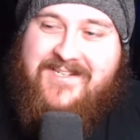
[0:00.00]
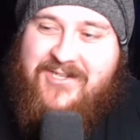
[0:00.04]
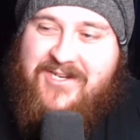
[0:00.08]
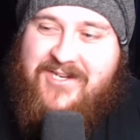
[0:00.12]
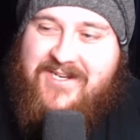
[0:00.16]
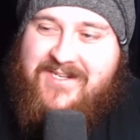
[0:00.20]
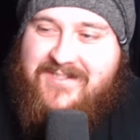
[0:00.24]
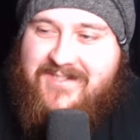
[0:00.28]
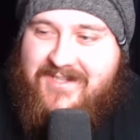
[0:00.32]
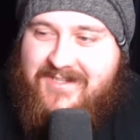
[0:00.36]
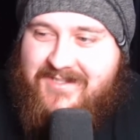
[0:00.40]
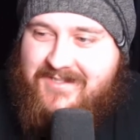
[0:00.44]

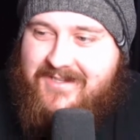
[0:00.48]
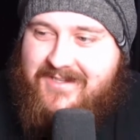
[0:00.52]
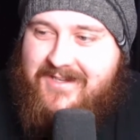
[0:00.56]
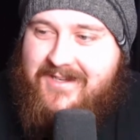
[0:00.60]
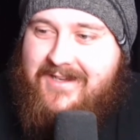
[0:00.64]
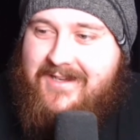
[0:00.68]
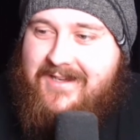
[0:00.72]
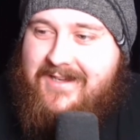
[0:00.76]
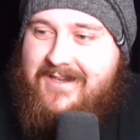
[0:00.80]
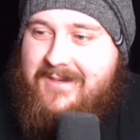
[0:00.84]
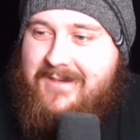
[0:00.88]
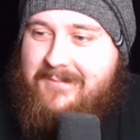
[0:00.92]
Jesus.
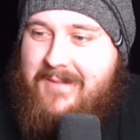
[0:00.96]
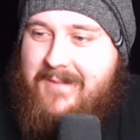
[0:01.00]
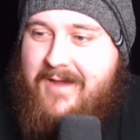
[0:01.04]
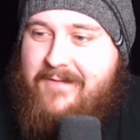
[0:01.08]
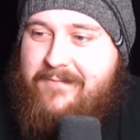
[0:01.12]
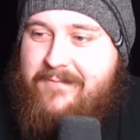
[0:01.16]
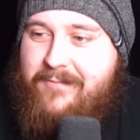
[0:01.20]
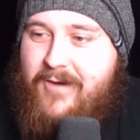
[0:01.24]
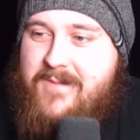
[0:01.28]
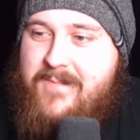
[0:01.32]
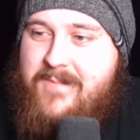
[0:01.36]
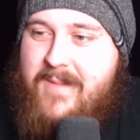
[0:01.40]
My
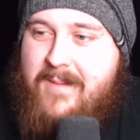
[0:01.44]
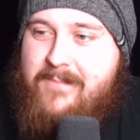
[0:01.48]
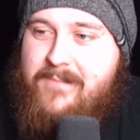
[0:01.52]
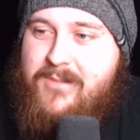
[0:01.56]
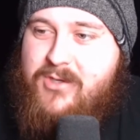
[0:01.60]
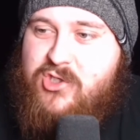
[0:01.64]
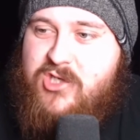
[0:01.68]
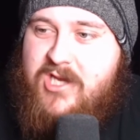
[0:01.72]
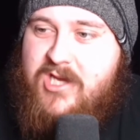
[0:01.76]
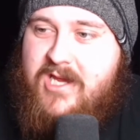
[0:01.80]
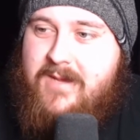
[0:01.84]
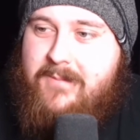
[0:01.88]
free
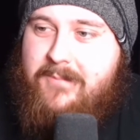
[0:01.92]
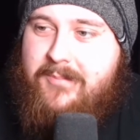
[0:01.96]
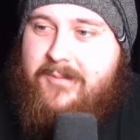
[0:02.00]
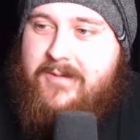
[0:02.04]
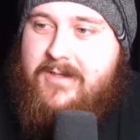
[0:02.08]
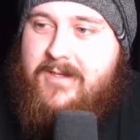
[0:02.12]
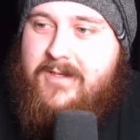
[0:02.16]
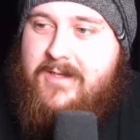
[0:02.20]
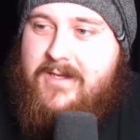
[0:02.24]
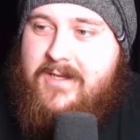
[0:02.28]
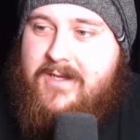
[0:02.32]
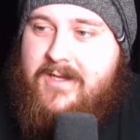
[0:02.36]
membership
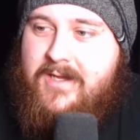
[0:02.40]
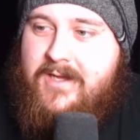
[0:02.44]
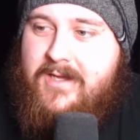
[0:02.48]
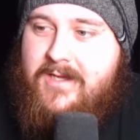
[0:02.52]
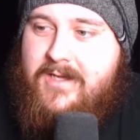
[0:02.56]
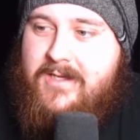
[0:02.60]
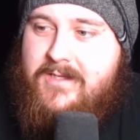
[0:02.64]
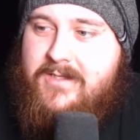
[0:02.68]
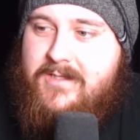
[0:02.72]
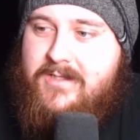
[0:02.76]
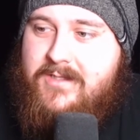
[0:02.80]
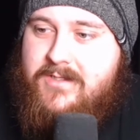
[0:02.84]

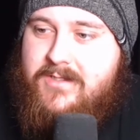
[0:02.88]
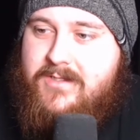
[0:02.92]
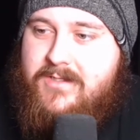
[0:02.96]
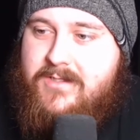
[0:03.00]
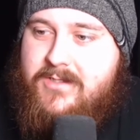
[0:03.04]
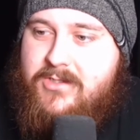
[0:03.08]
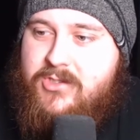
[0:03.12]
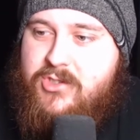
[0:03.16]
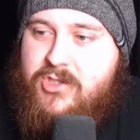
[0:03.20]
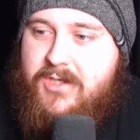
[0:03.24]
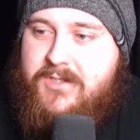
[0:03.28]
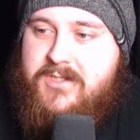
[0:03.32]
is
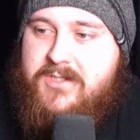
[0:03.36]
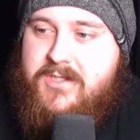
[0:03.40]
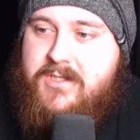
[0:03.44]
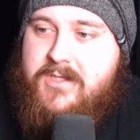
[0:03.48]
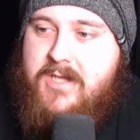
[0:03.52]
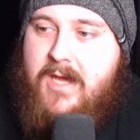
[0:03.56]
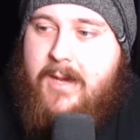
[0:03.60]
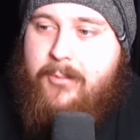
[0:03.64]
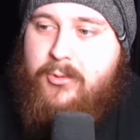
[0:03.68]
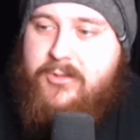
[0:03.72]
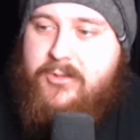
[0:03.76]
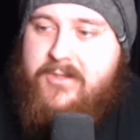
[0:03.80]
just
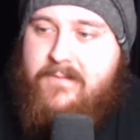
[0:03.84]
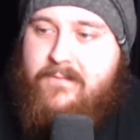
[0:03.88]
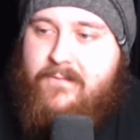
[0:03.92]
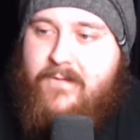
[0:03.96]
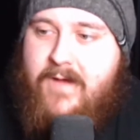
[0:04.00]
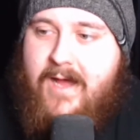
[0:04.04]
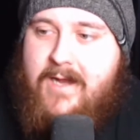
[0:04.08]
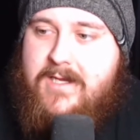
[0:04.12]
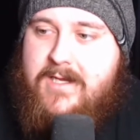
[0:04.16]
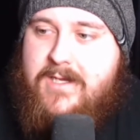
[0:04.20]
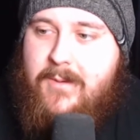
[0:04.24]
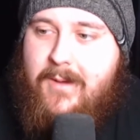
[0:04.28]
doubled in
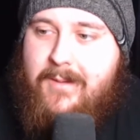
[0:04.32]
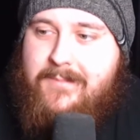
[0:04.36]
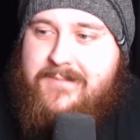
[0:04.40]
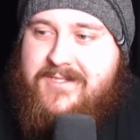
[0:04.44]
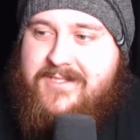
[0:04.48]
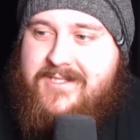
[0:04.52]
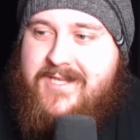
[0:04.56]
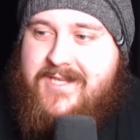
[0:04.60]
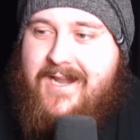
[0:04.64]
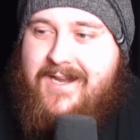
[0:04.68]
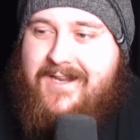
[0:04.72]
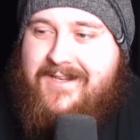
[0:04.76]
value. I'm
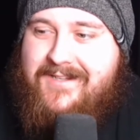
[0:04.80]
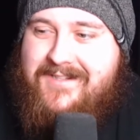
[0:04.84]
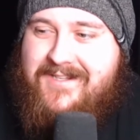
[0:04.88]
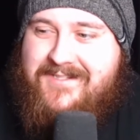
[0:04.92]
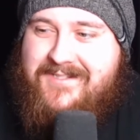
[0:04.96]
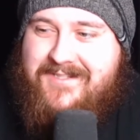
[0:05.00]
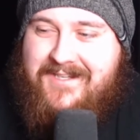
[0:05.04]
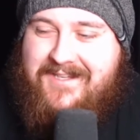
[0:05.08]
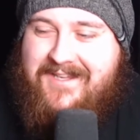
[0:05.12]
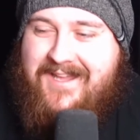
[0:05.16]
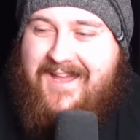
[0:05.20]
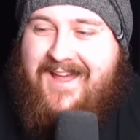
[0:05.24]
selling
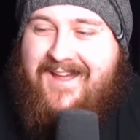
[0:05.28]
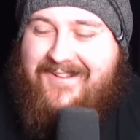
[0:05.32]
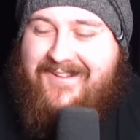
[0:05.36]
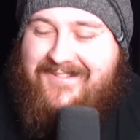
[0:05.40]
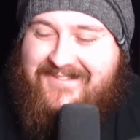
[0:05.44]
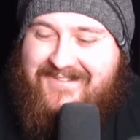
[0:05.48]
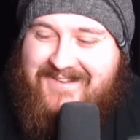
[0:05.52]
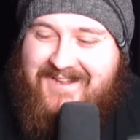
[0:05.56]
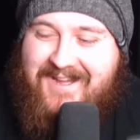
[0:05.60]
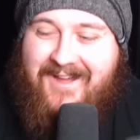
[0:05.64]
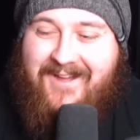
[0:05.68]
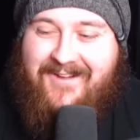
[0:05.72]
this account.
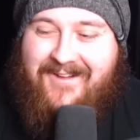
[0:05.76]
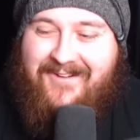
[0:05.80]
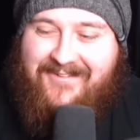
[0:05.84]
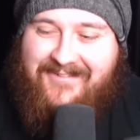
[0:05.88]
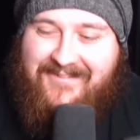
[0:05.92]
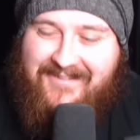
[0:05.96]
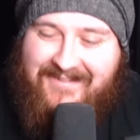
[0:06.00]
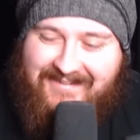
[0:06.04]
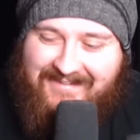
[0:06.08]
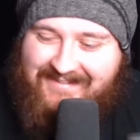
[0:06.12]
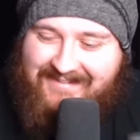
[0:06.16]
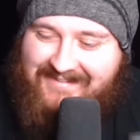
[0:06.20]
No.
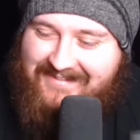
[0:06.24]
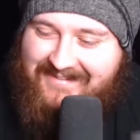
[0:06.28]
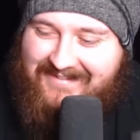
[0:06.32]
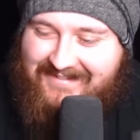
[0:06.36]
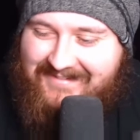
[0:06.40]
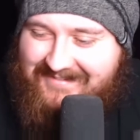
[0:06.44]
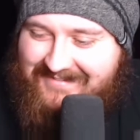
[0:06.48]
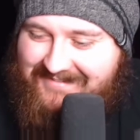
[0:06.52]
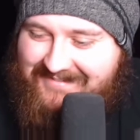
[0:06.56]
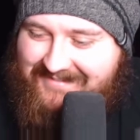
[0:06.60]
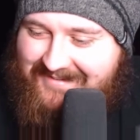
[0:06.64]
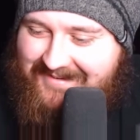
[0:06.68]

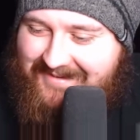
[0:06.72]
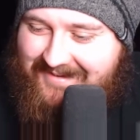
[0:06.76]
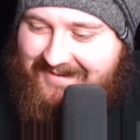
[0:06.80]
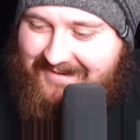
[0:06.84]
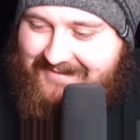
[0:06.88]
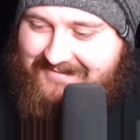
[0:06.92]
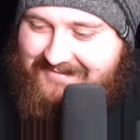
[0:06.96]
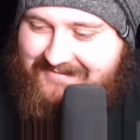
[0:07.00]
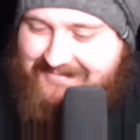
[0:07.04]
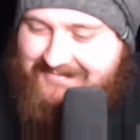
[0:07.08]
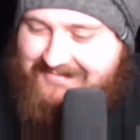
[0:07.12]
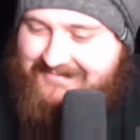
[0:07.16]

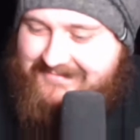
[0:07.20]
No.